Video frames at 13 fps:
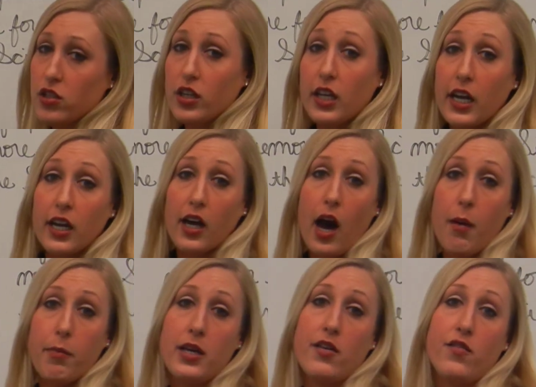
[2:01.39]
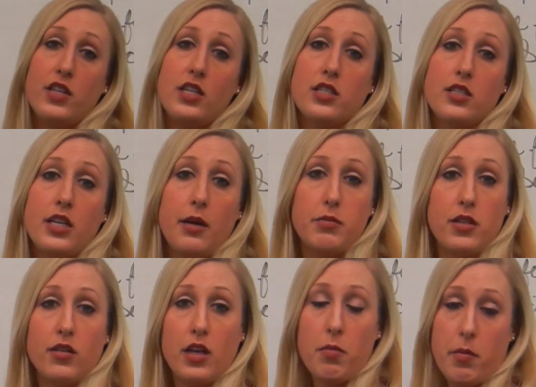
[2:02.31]
are going to get a copy of these steps
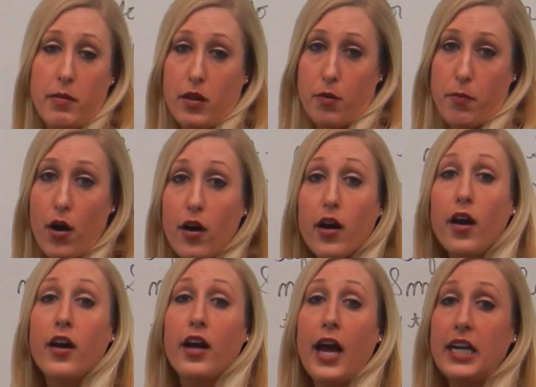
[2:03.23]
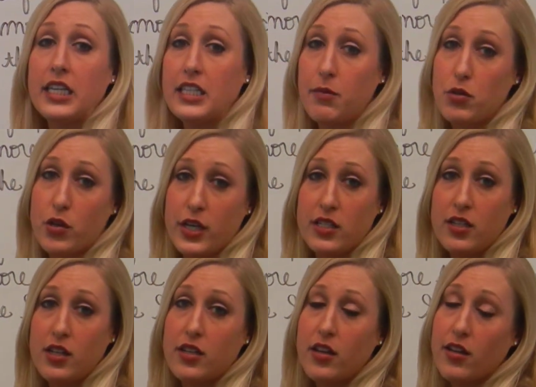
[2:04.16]
and they'll keep them in their book. Anytime you guys
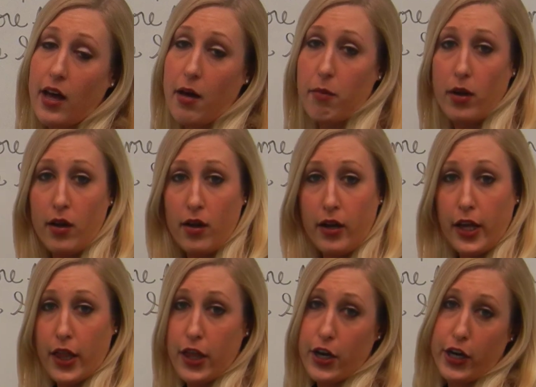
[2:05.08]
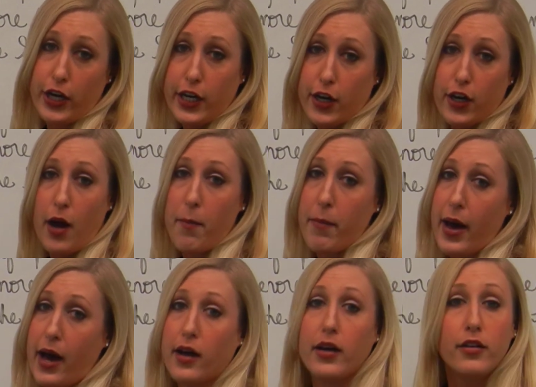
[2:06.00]
need them, they're here, come
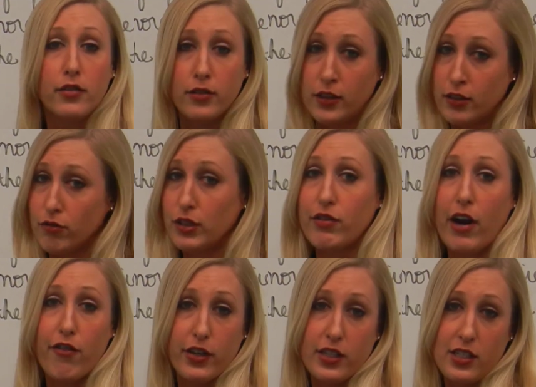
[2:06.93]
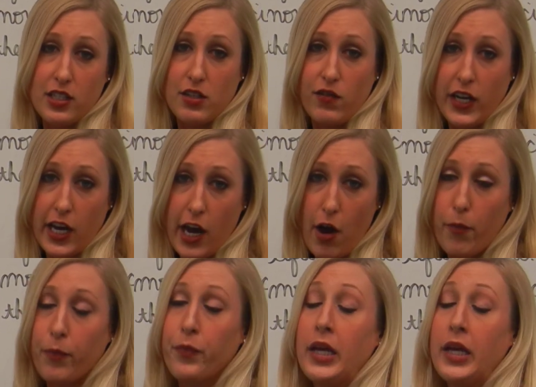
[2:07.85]
back, re-reference this video.